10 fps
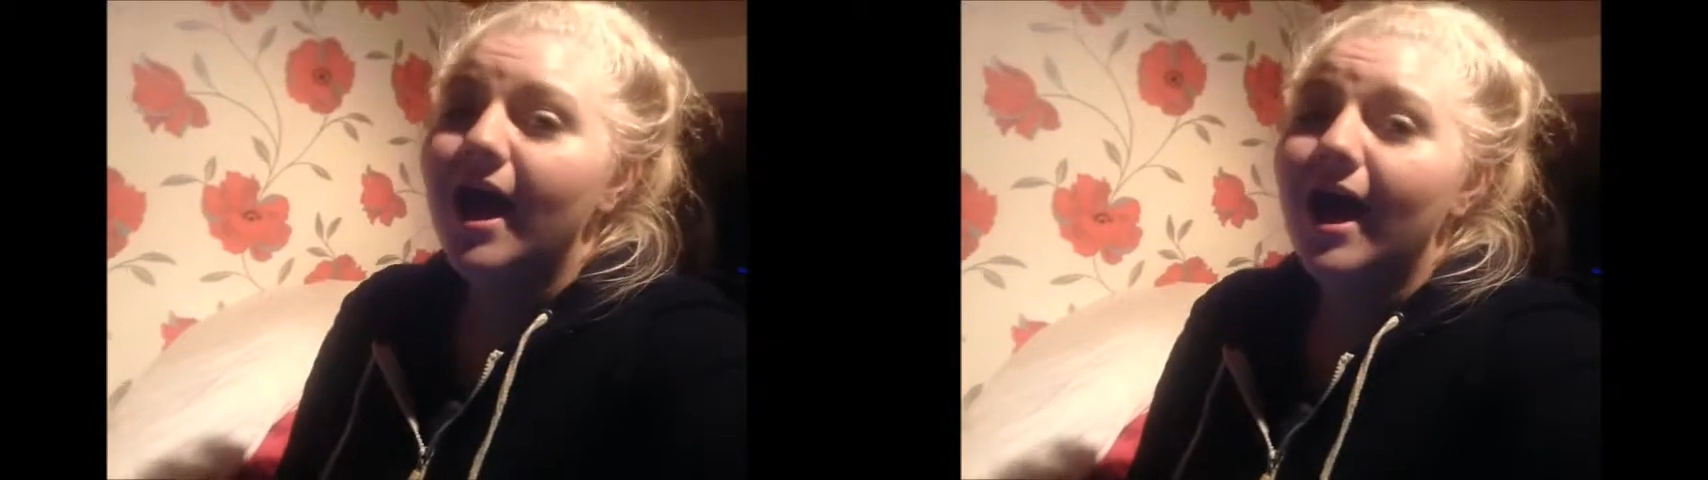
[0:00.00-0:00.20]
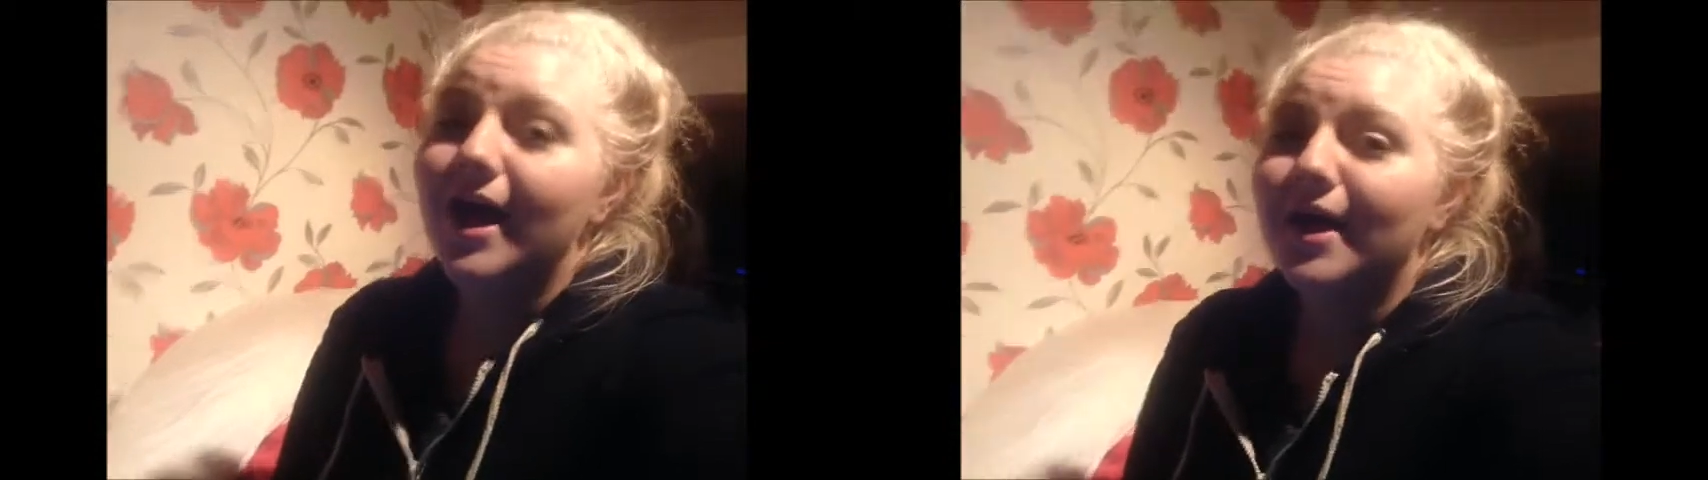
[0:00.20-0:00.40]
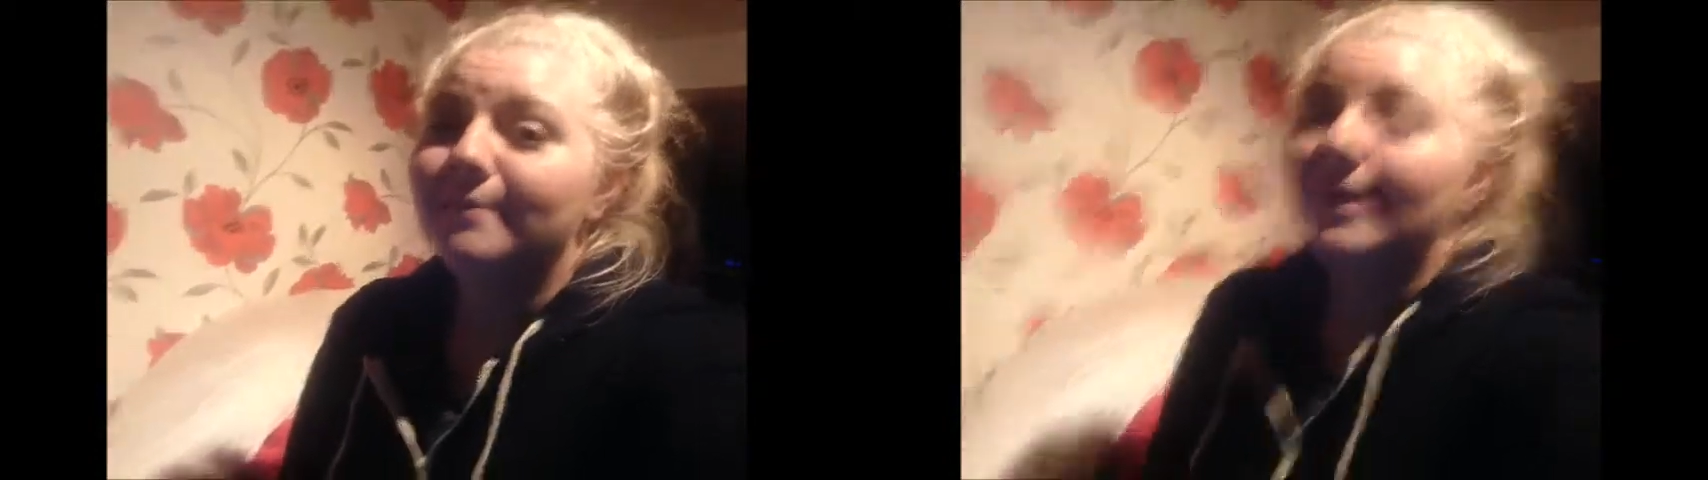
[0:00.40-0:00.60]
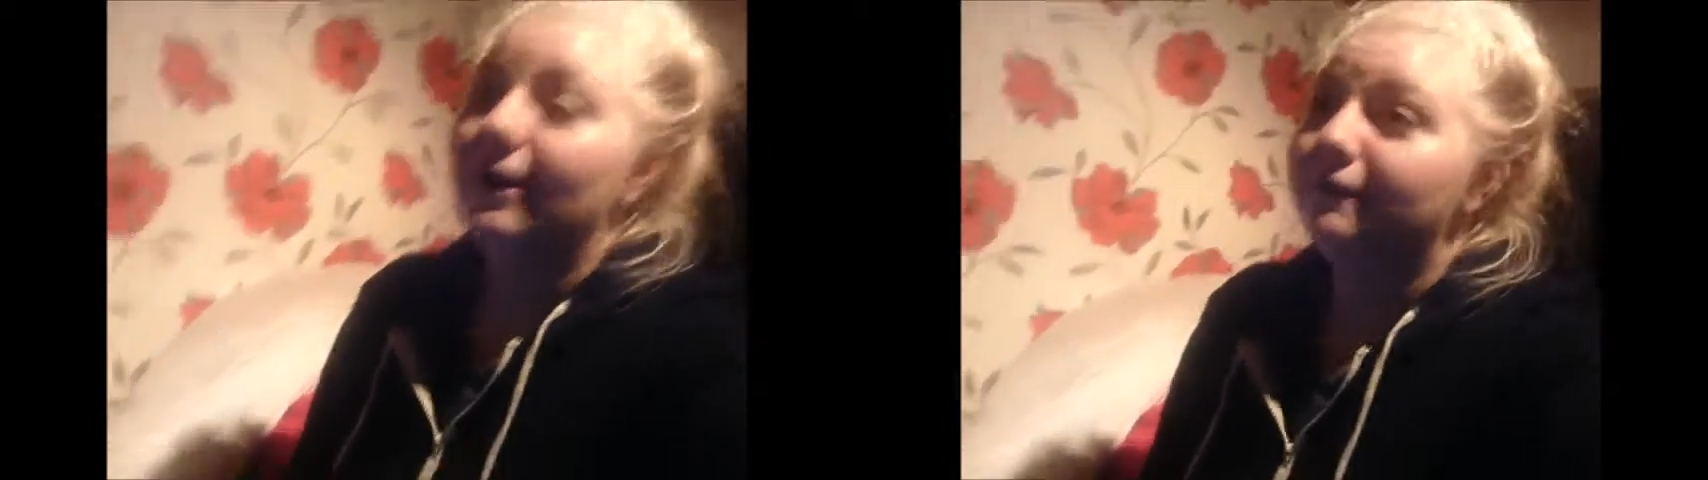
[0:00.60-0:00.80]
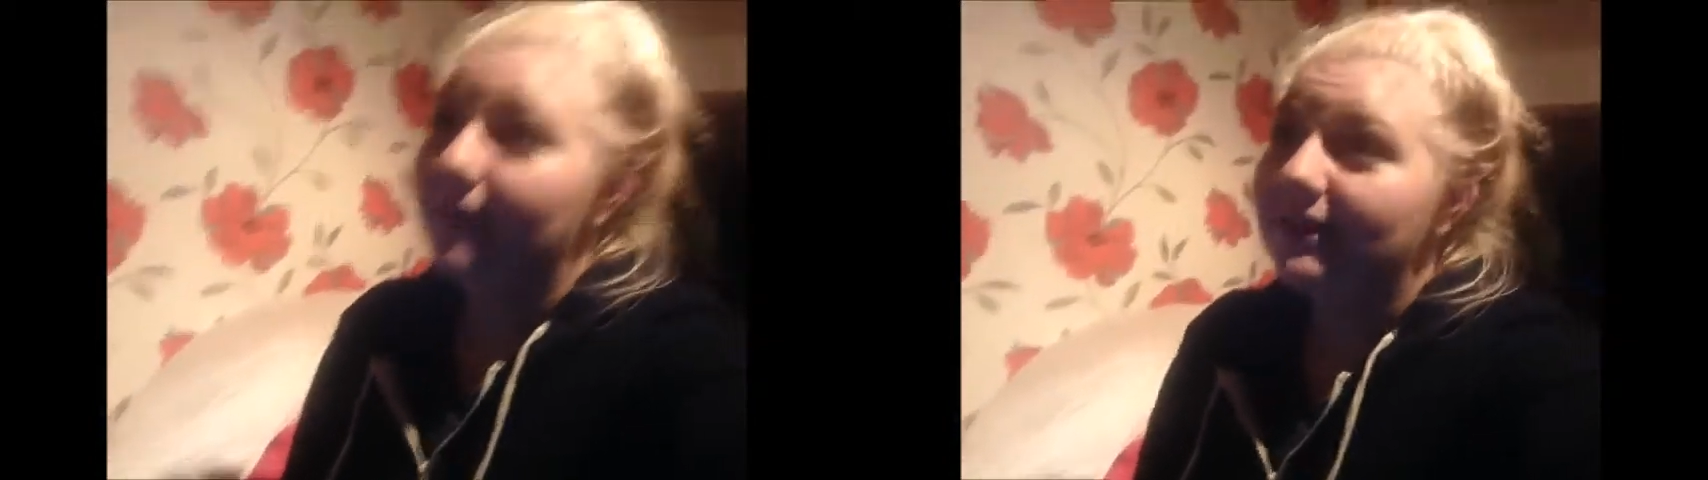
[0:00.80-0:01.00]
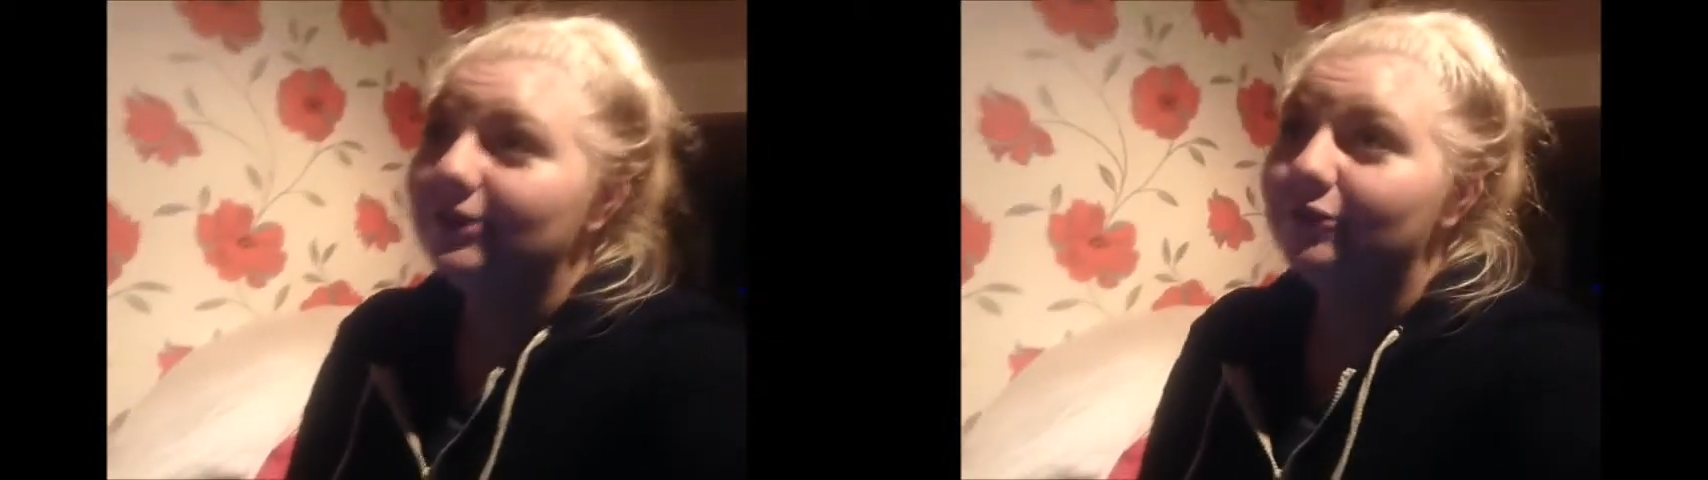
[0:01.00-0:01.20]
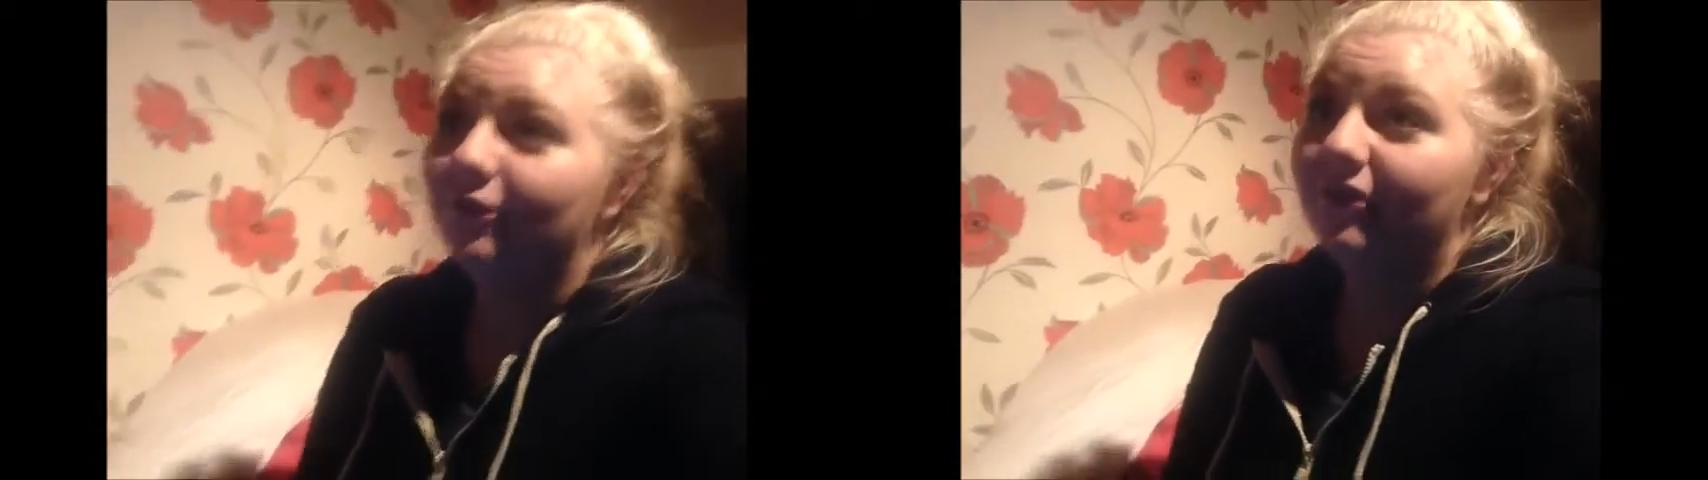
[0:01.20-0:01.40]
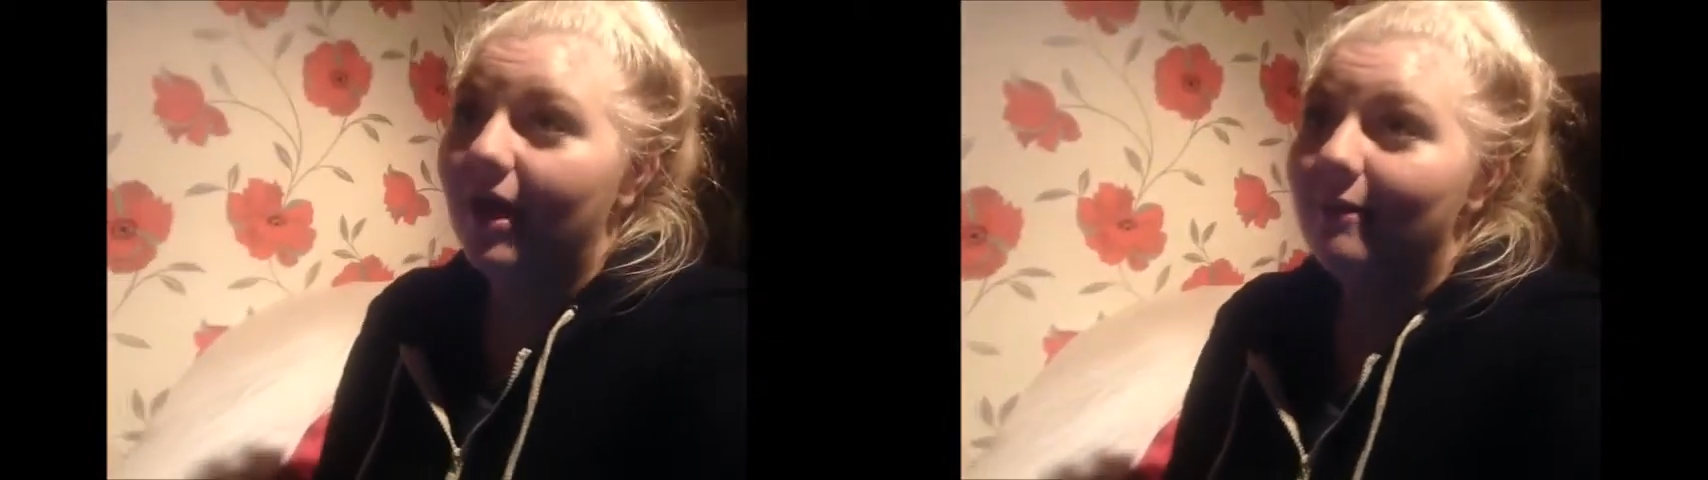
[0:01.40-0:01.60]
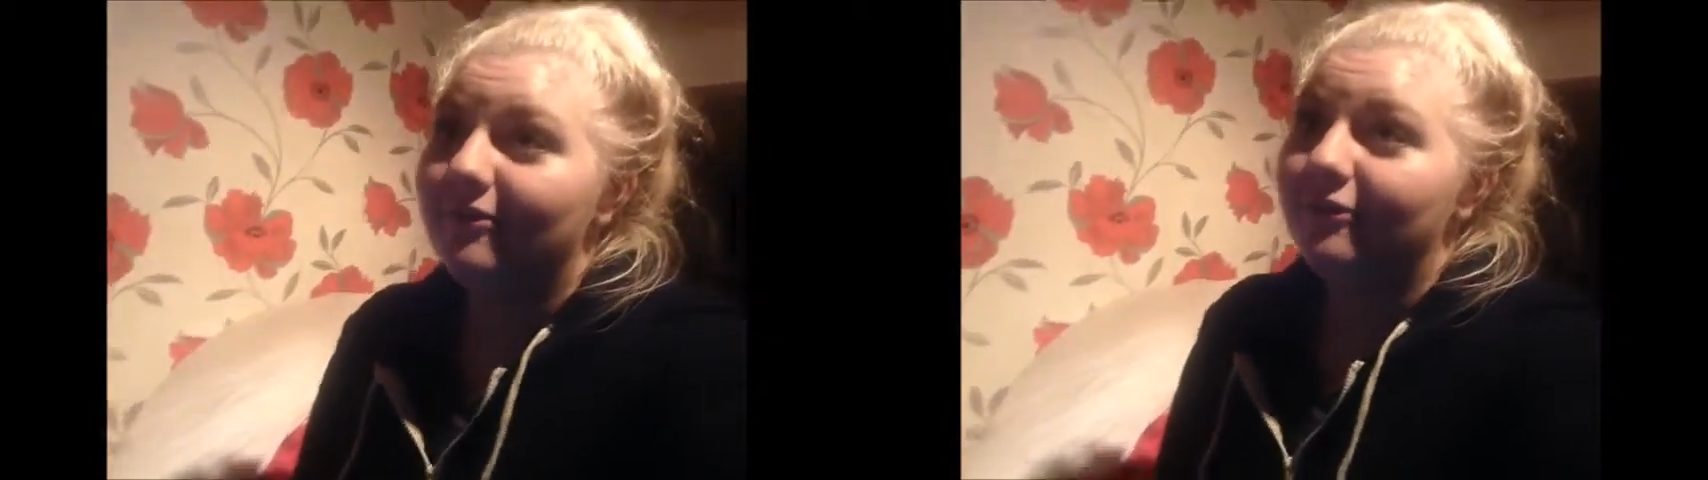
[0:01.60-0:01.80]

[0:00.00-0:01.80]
I fell in love with them